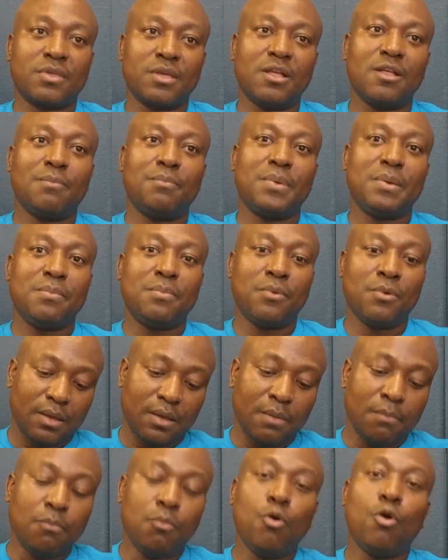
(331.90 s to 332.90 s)
people,
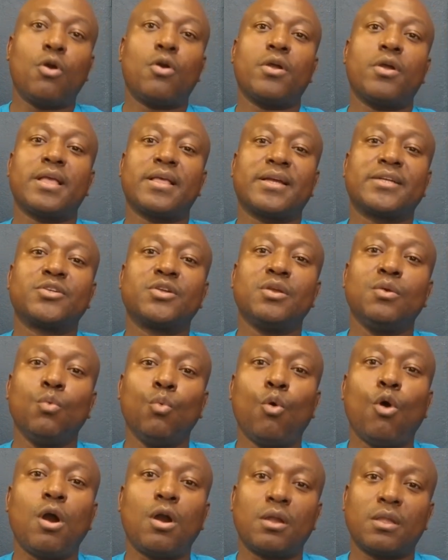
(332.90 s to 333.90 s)
a broker that actually
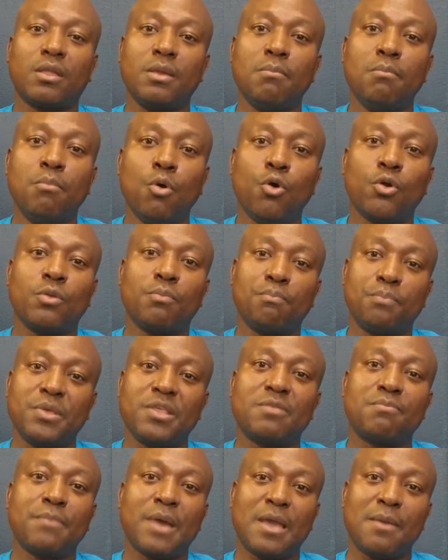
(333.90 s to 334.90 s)
walk the boat
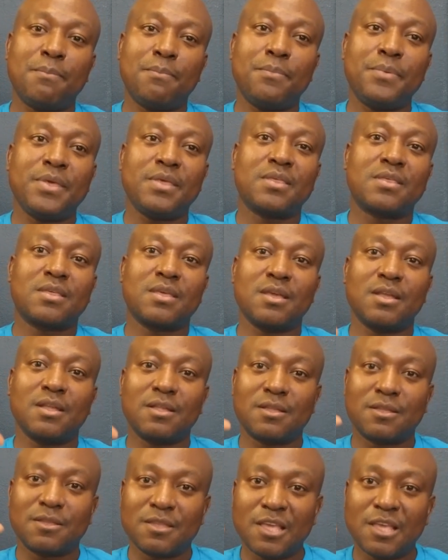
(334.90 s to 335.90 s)
piece by piece, say
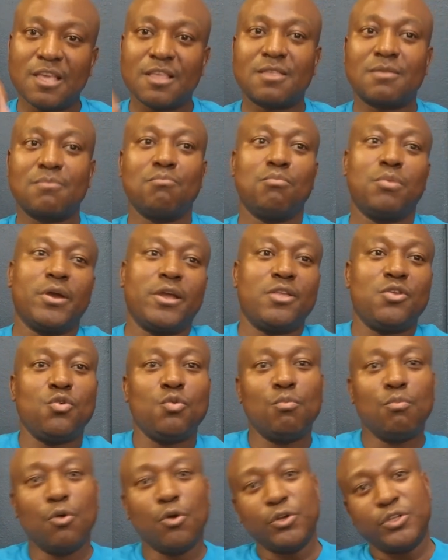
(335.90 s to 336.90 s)
this brand new
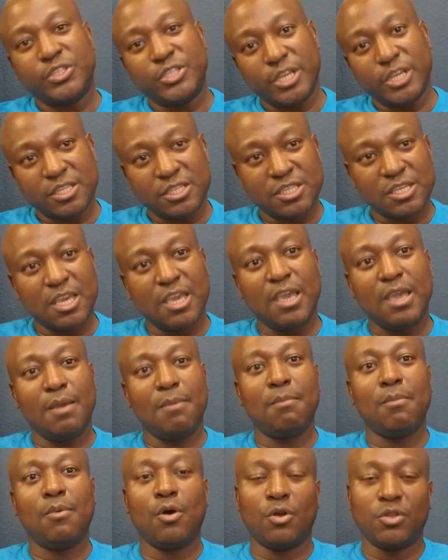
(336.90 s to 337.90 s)
boat just
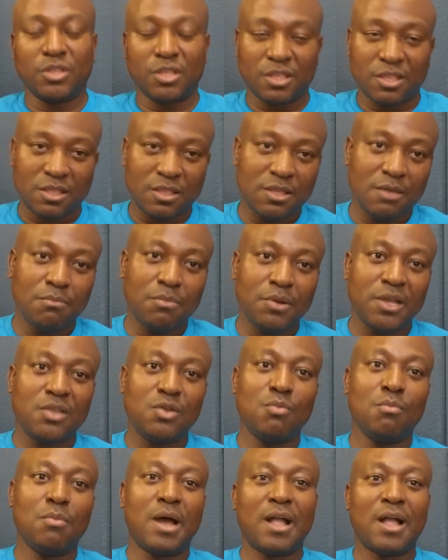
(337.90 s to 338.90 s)
scam, or this is the brand
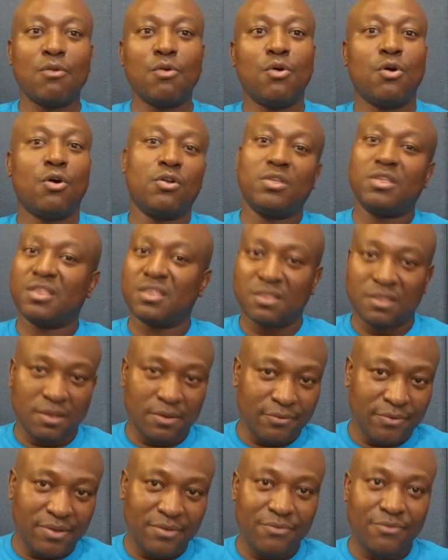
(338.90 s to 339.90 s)
new model, or this is the
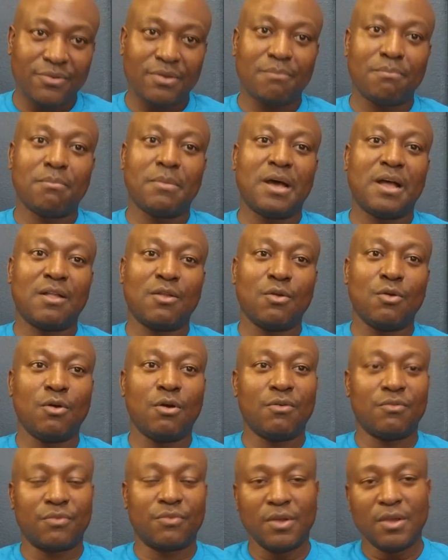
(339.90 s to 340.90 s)
revamp model
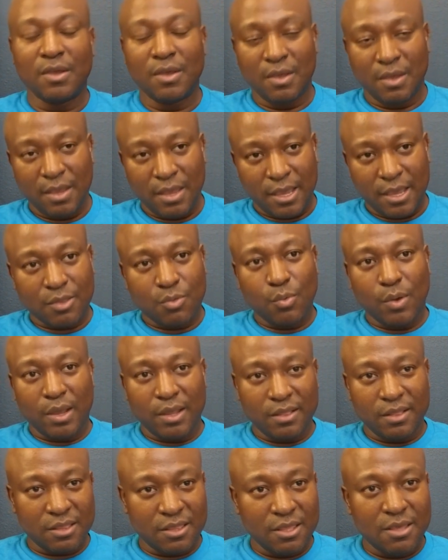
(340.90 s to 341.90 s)
of X, Y,
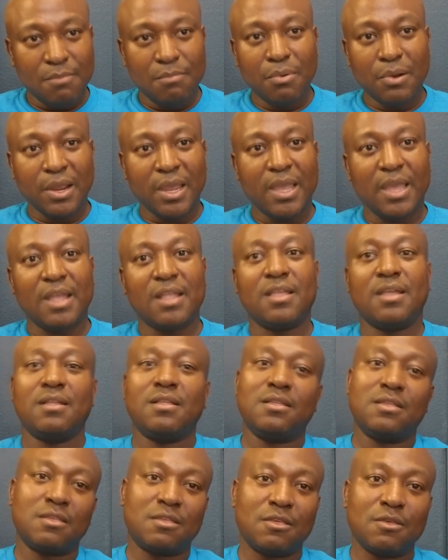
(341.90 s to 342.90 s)
and Z brand,
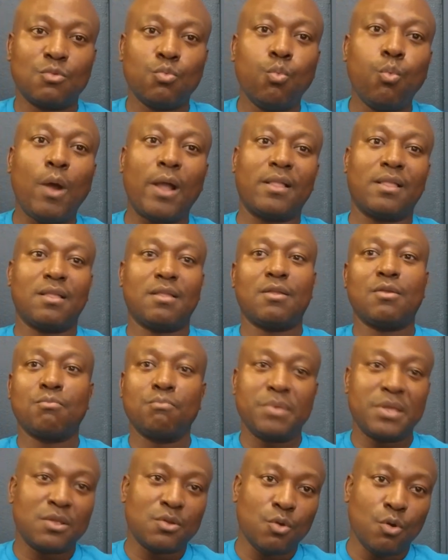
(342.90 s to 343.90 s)
and this is what
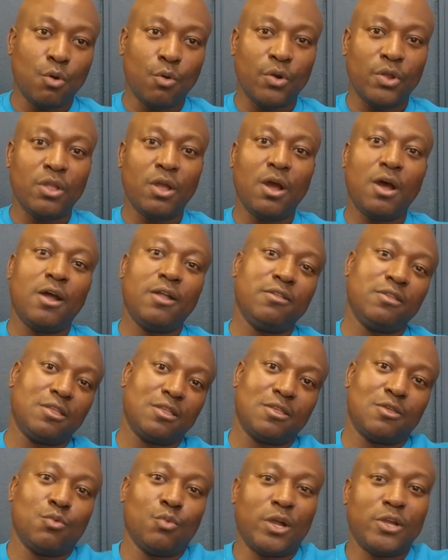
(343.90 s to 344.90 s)
been going on.
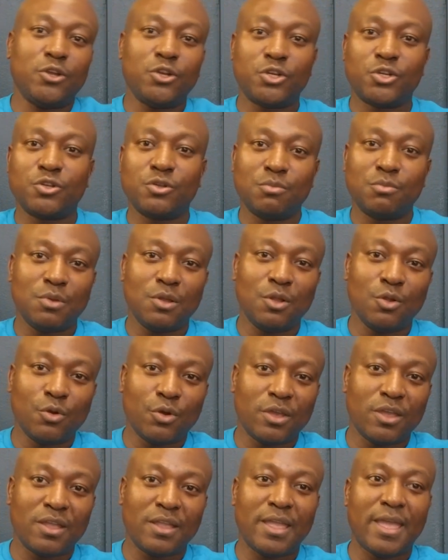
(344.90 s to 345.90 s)
This is what you should be
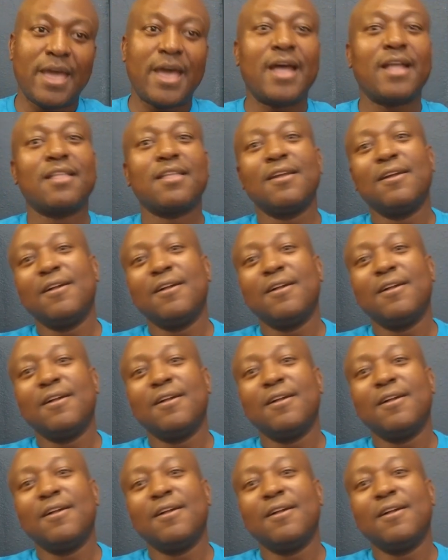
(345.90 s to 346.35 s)
looking at.